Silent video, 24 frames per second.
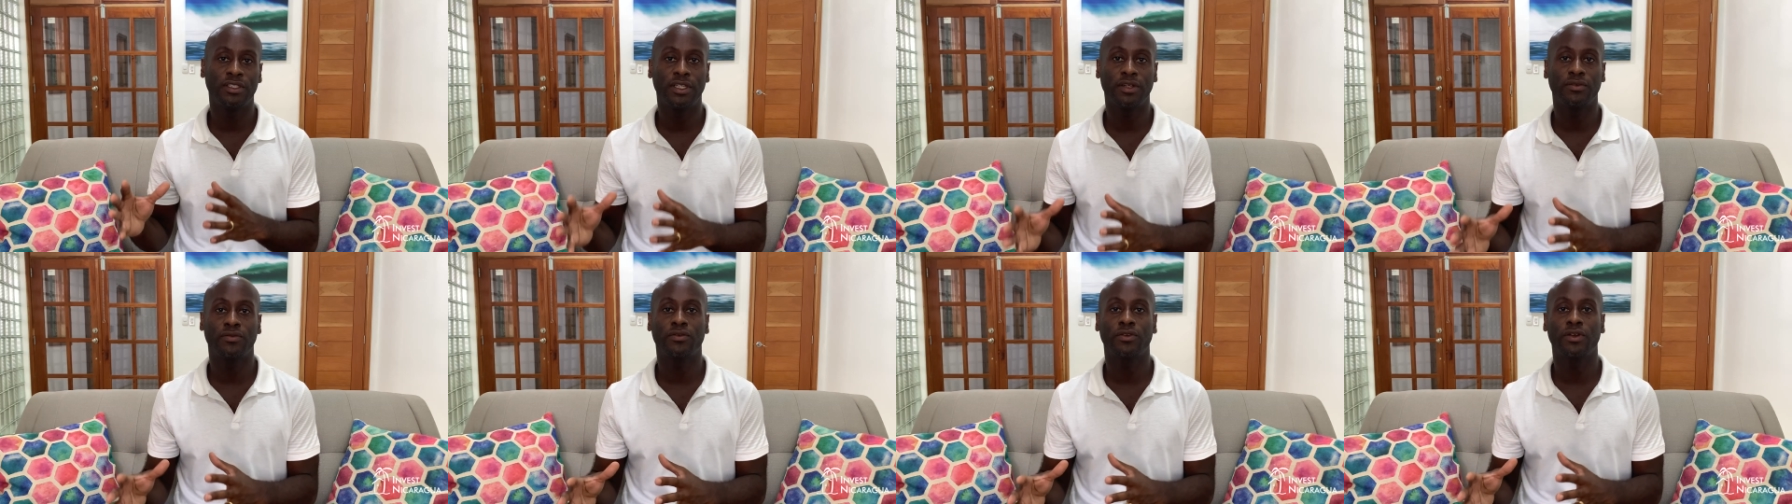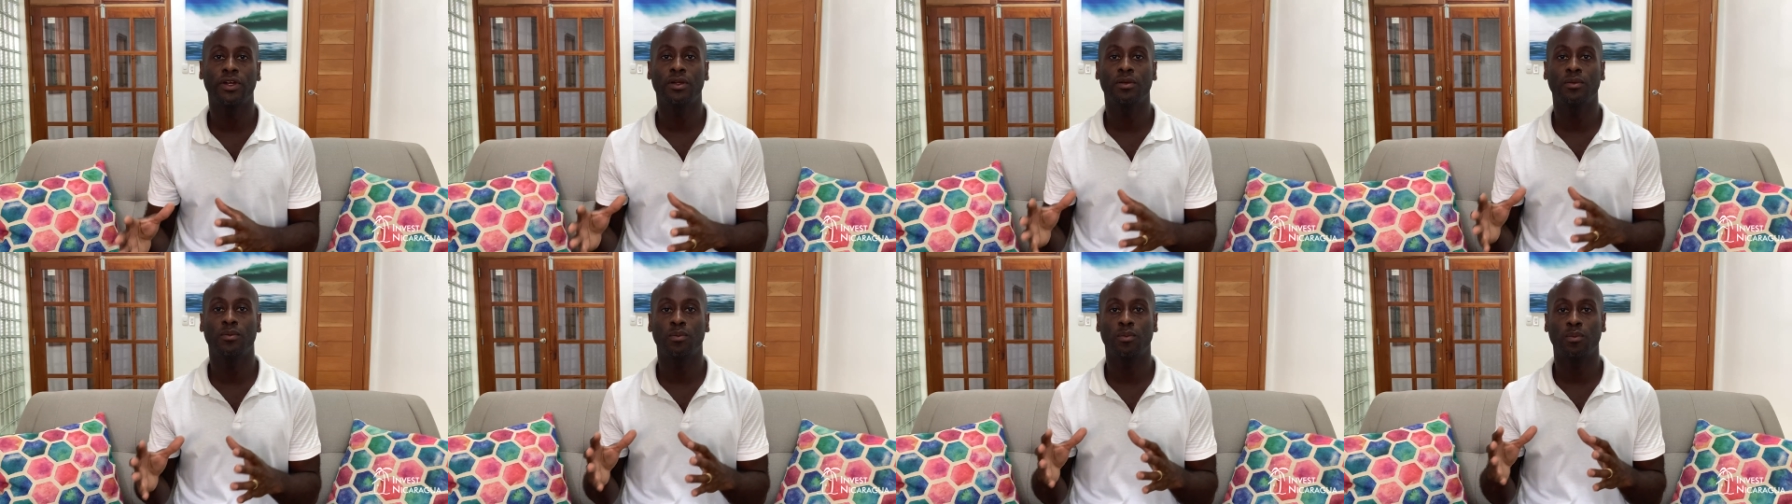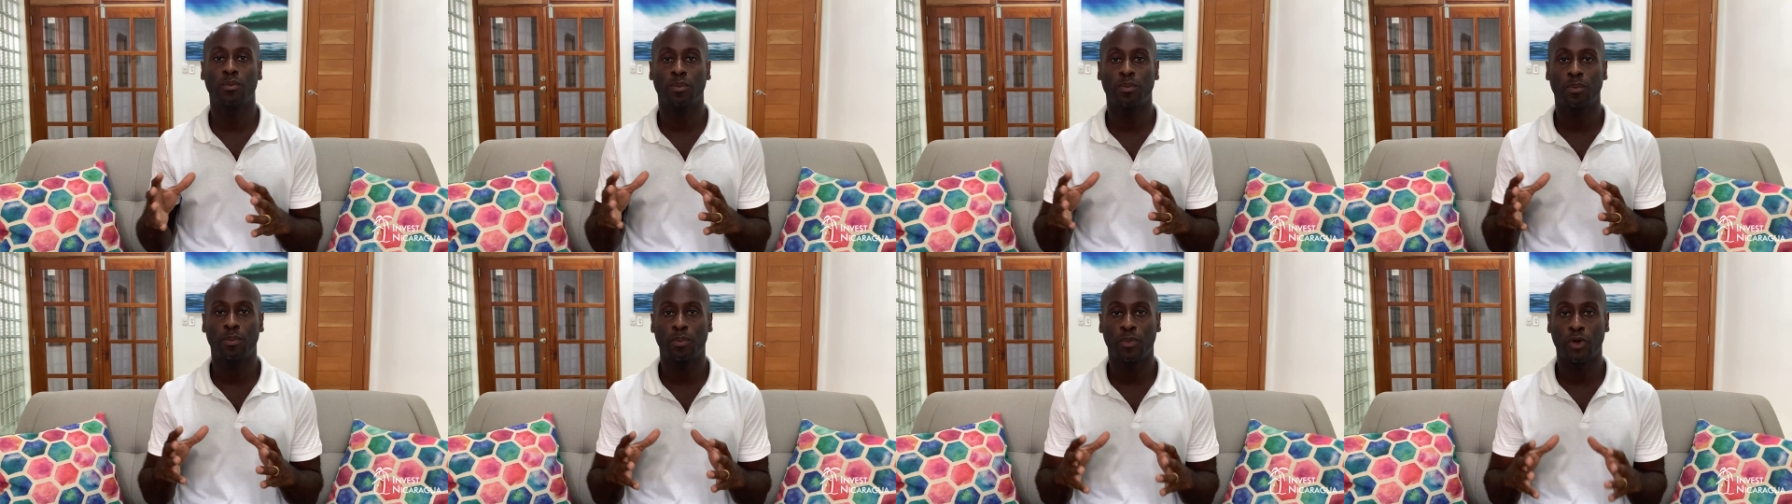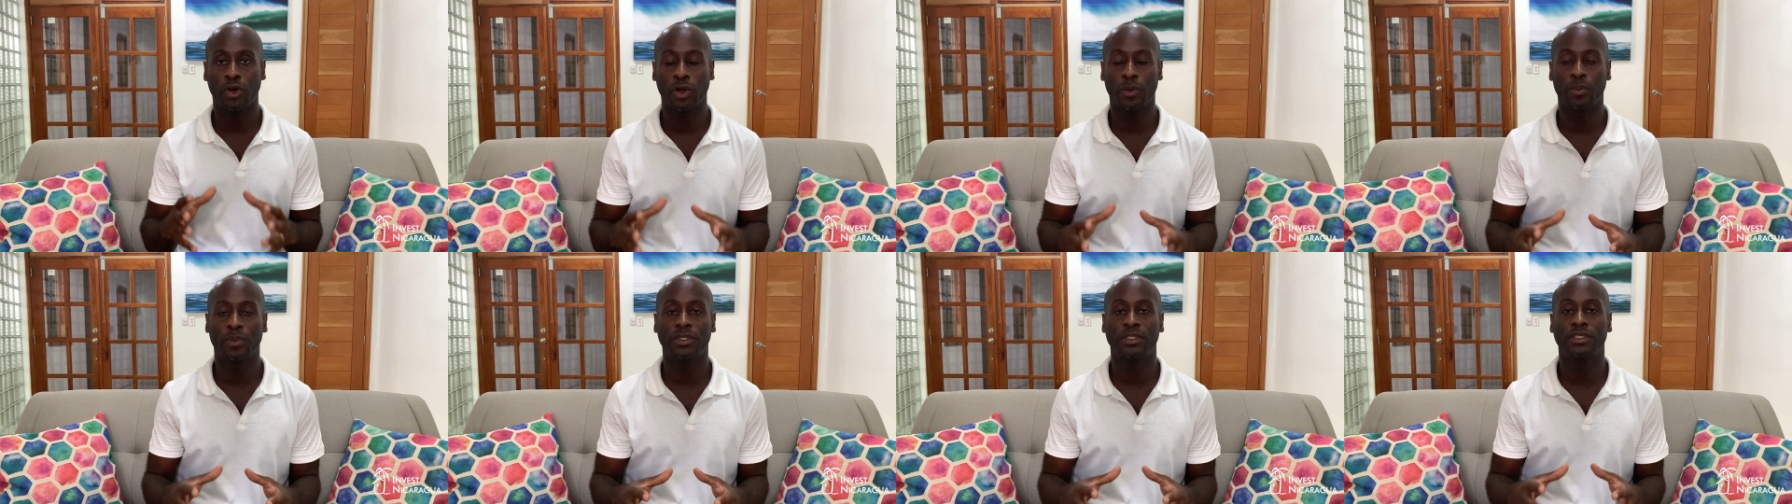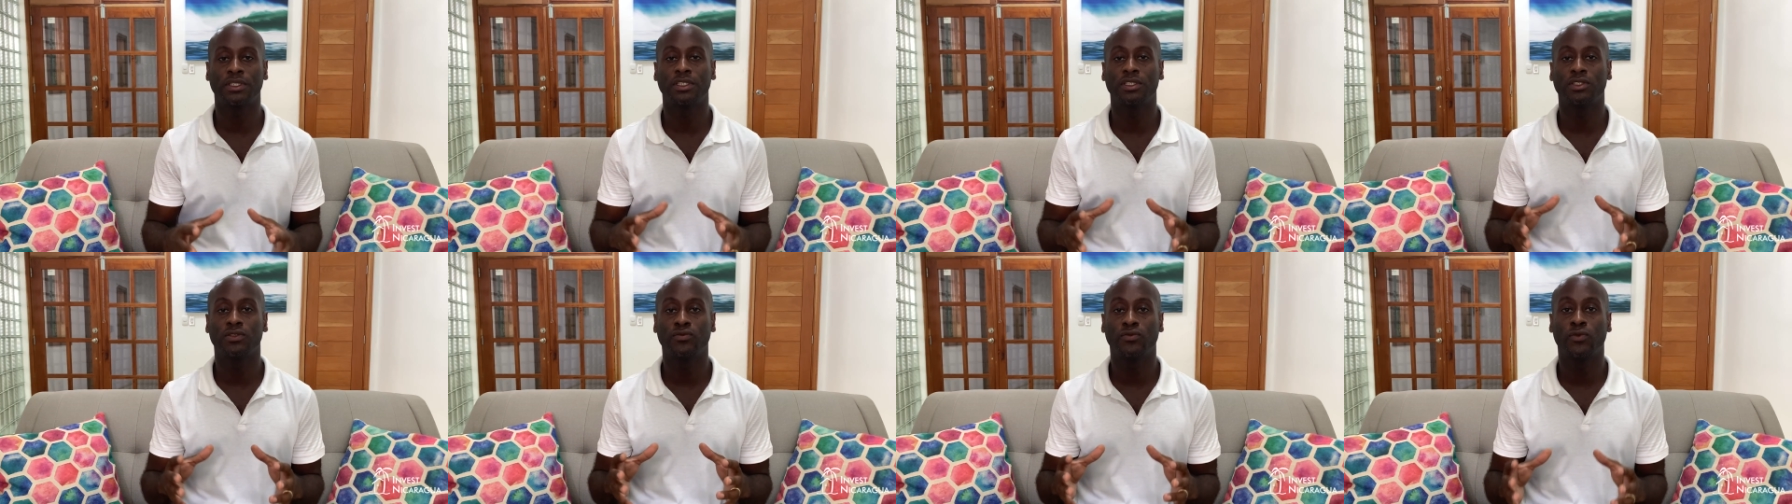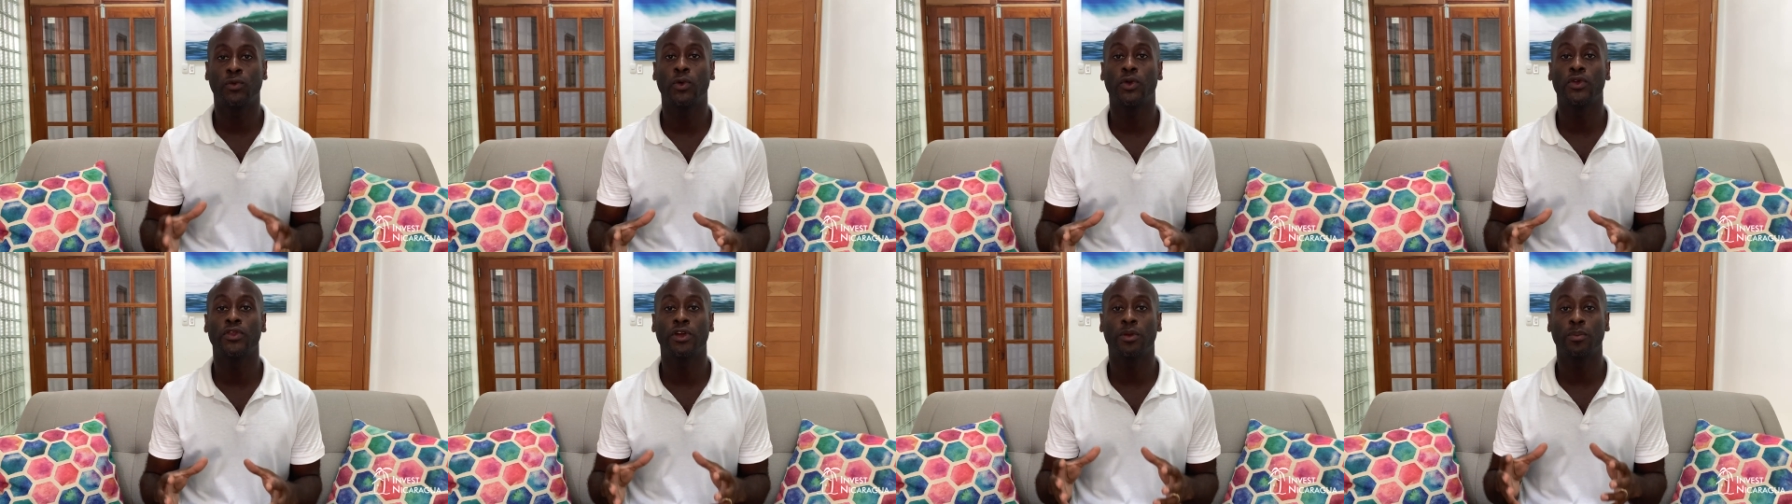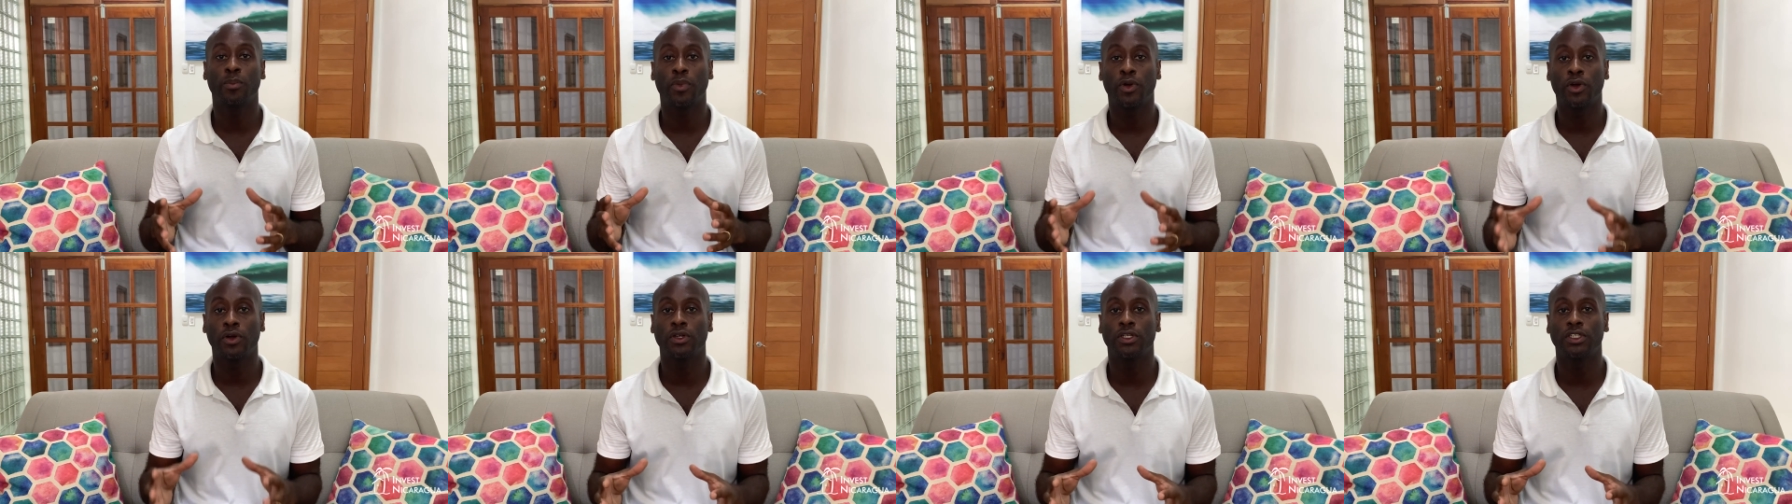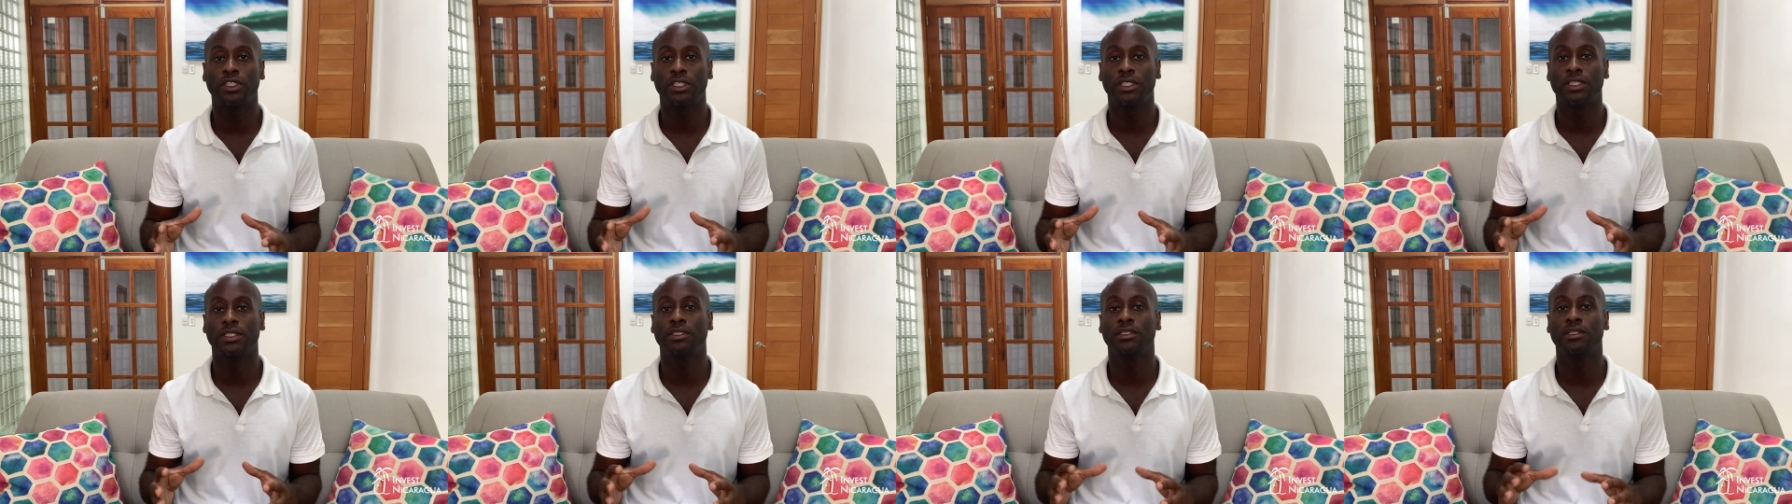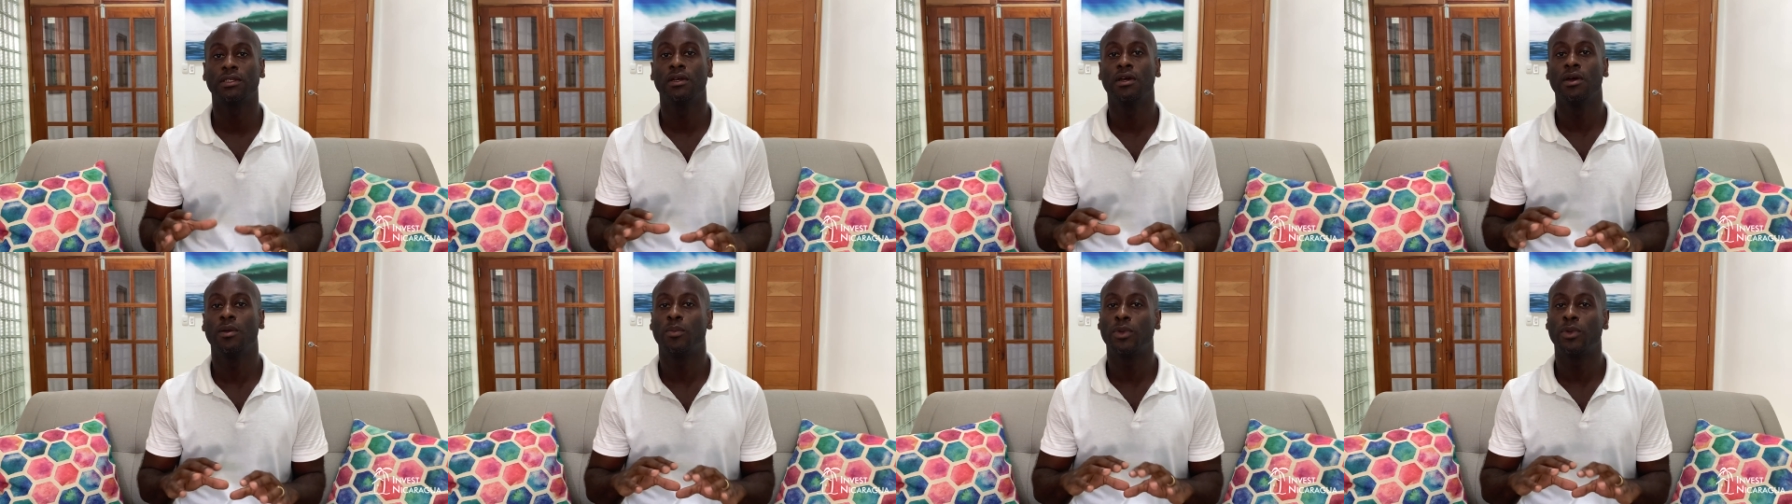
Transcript: different purposes for their purchase,